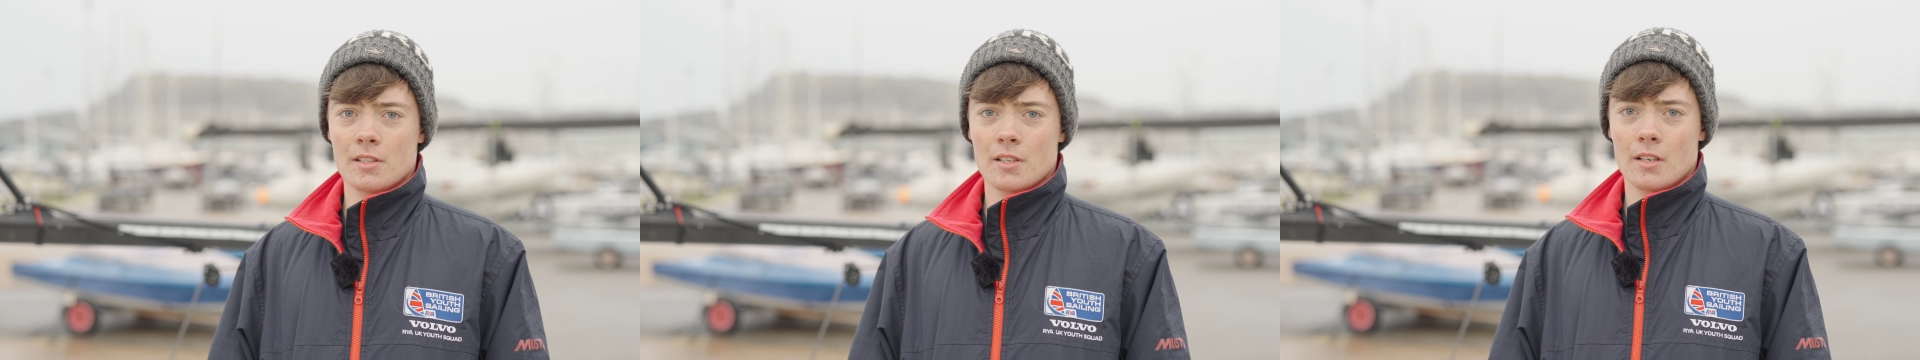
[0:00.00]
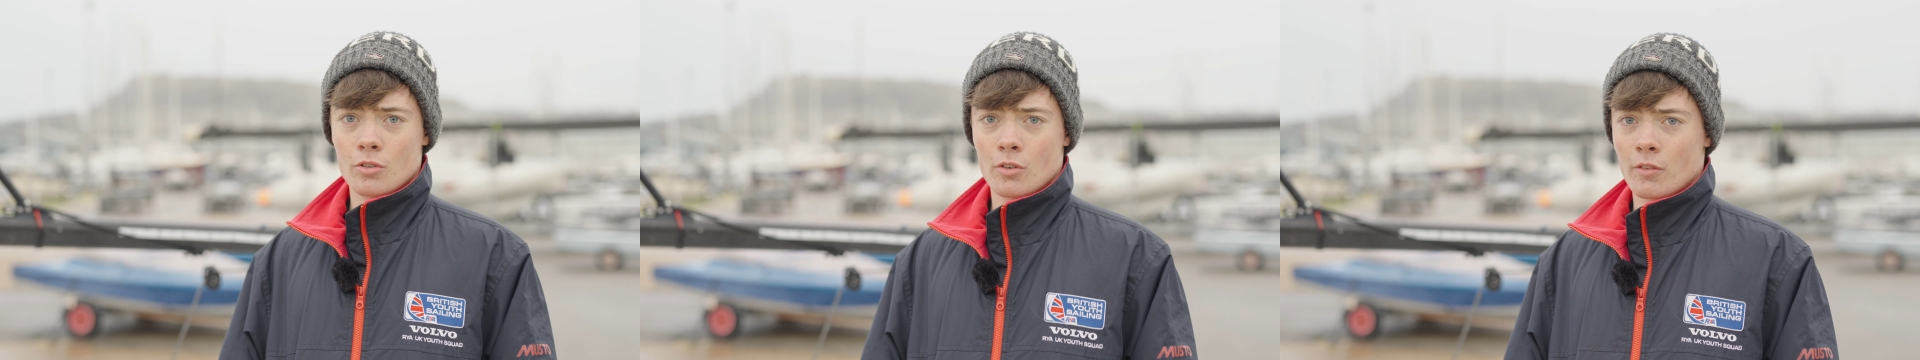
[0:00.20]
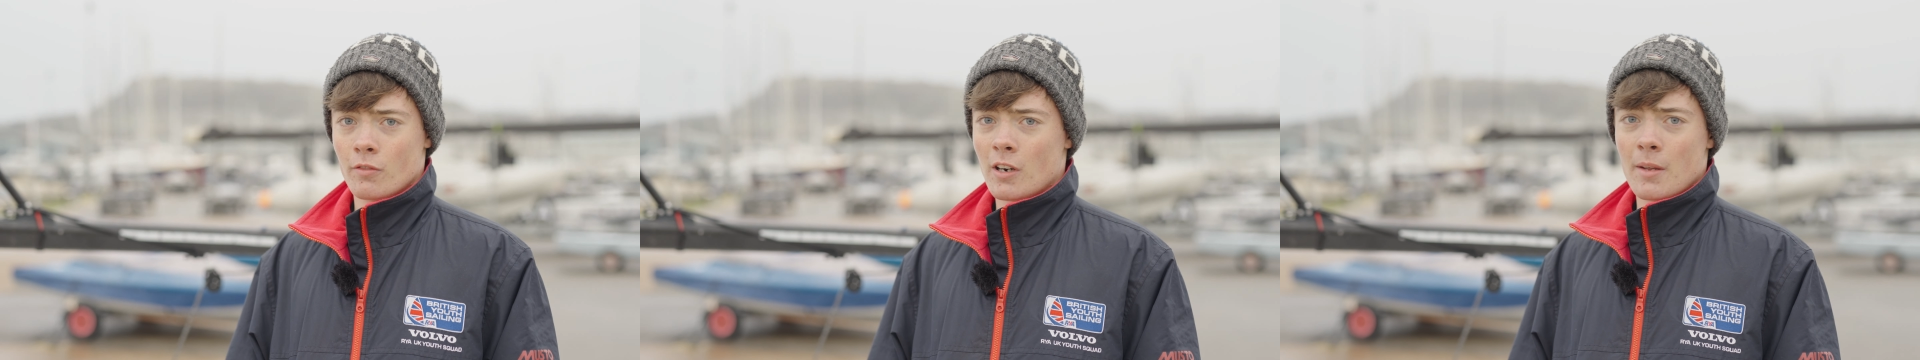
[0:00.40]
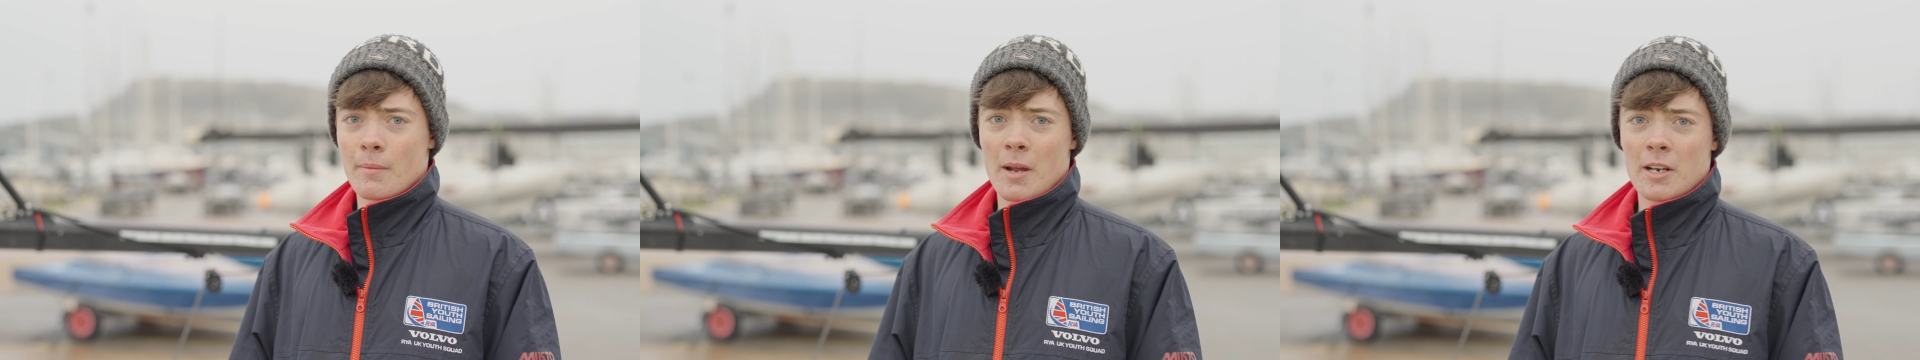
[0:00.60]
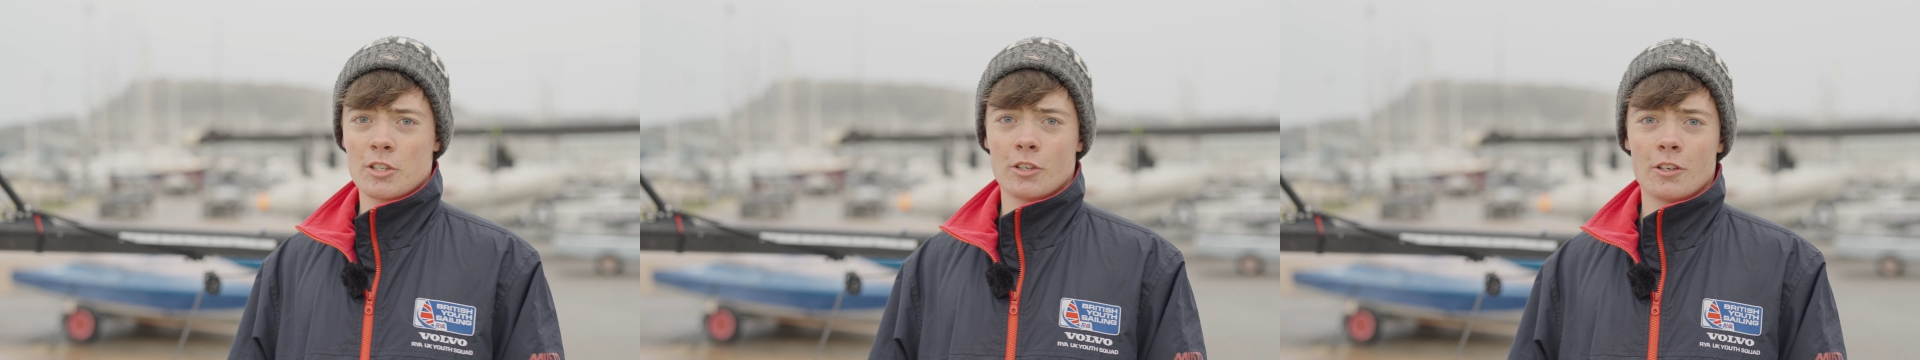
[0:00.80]
you want to really
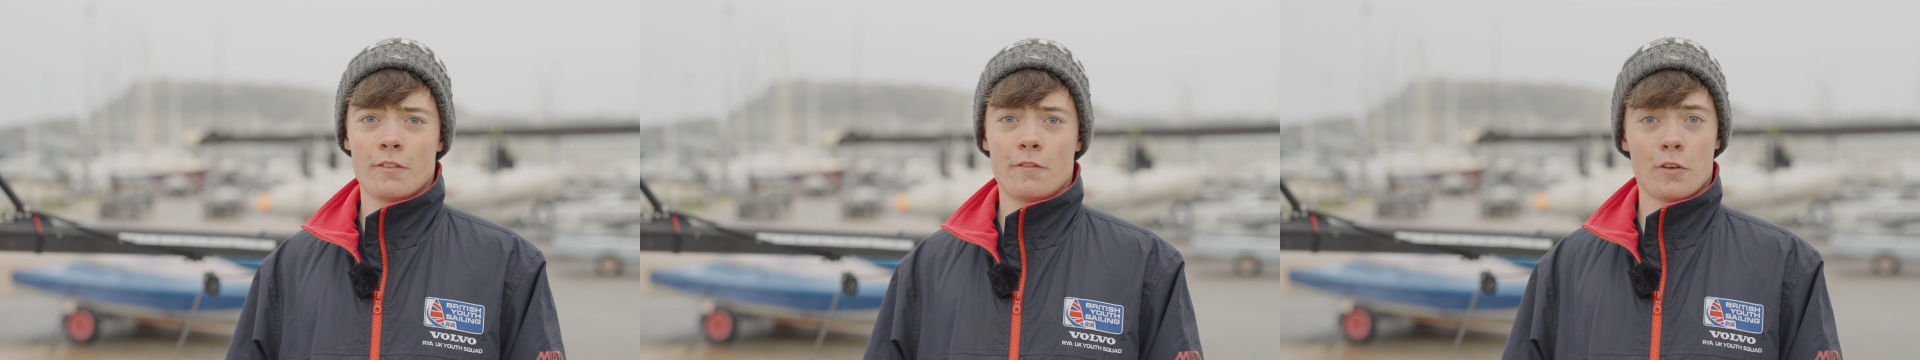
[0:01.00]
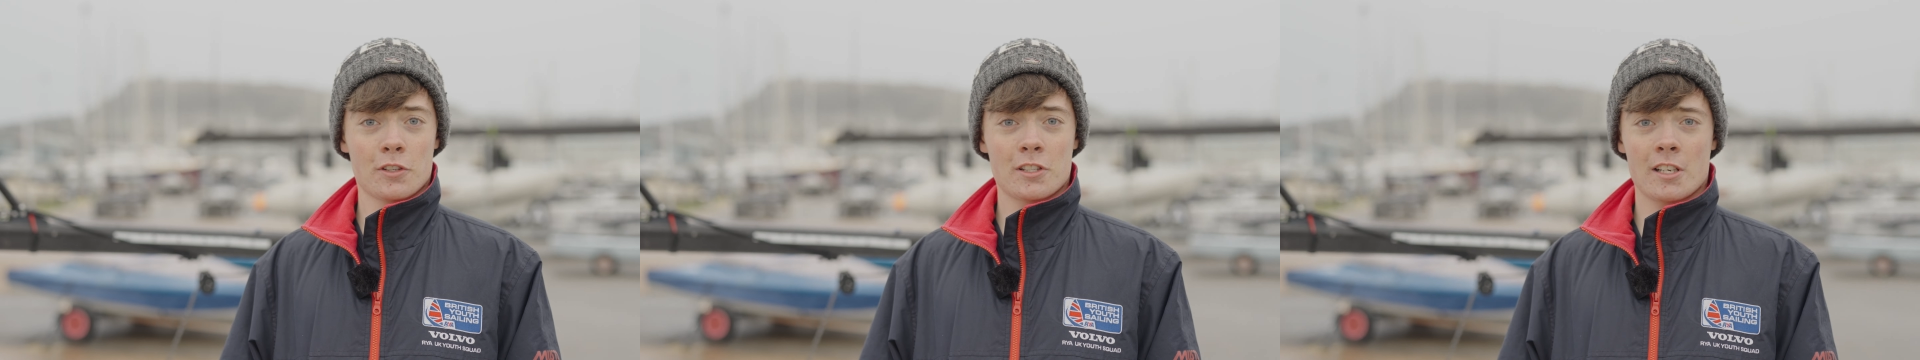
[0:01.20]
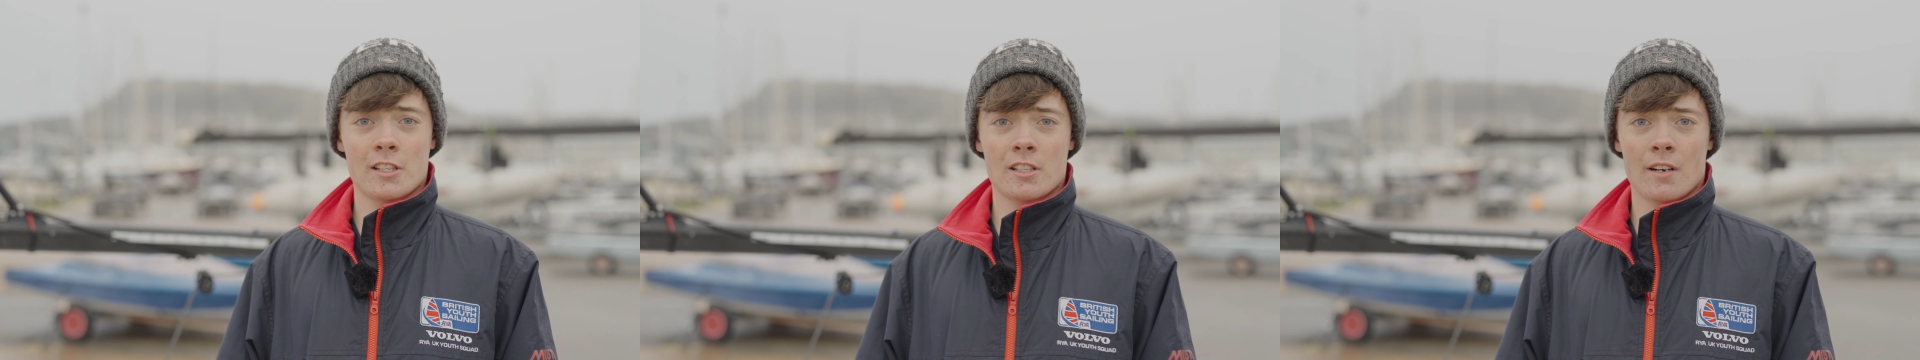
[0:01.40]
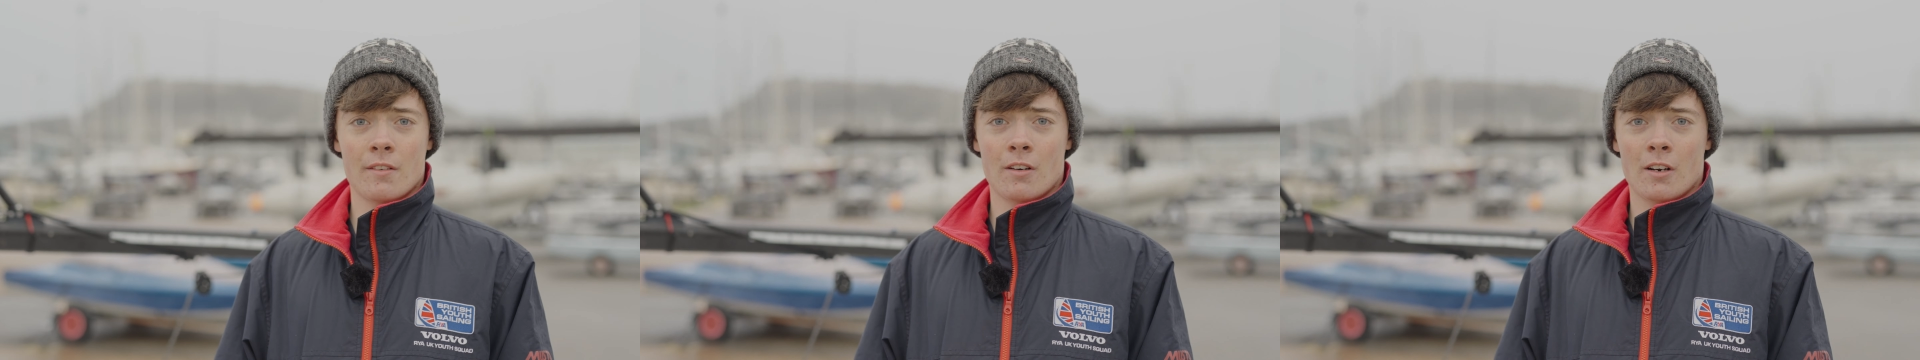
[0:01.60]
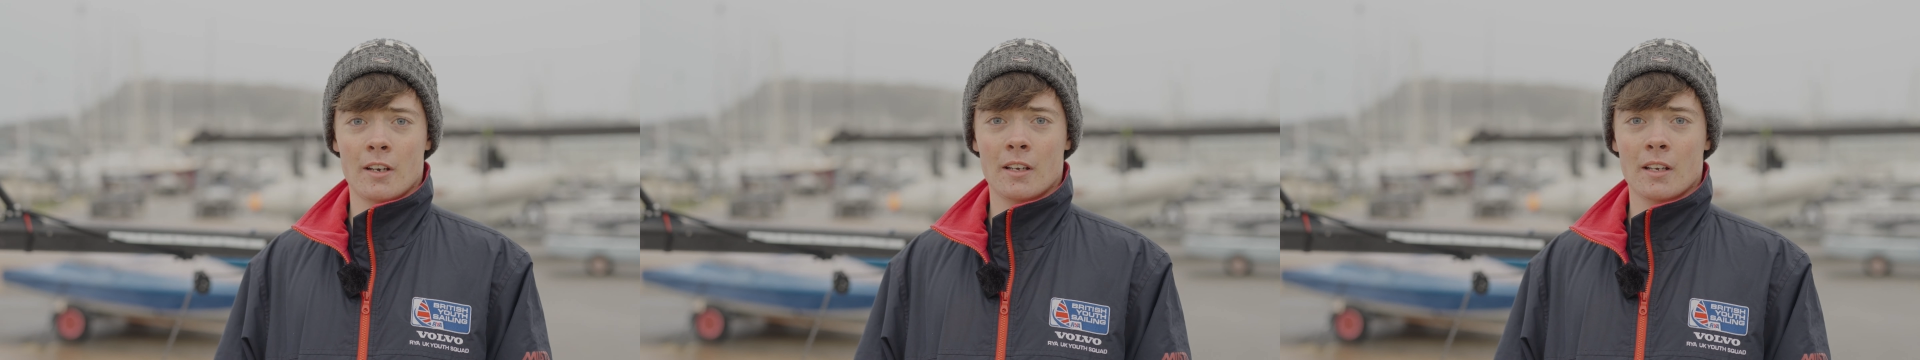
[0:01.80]
make sure your forestay set
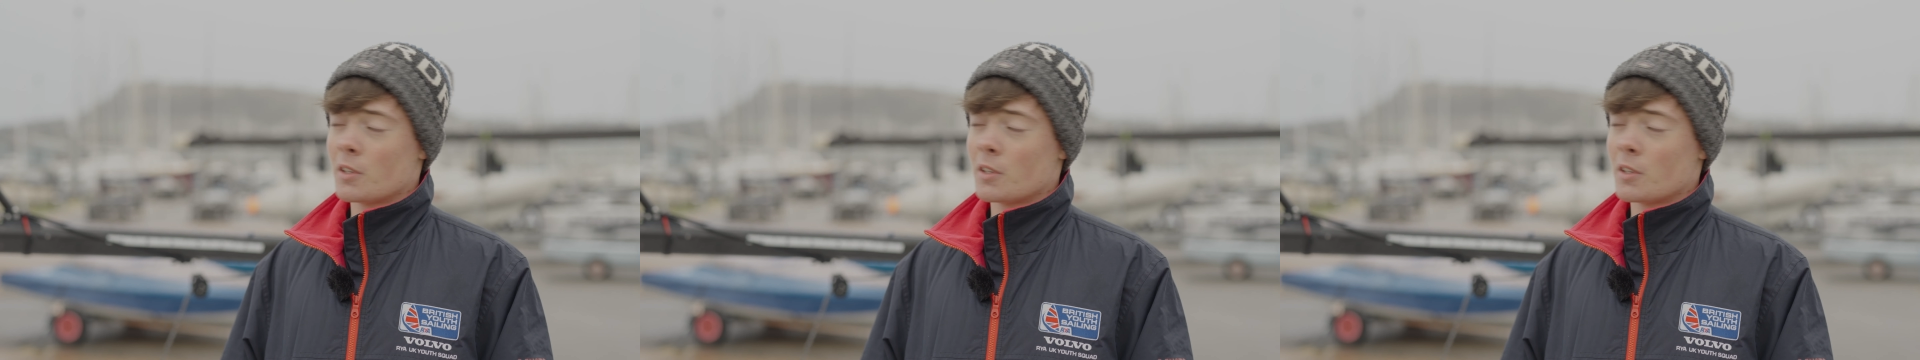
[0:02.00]
right.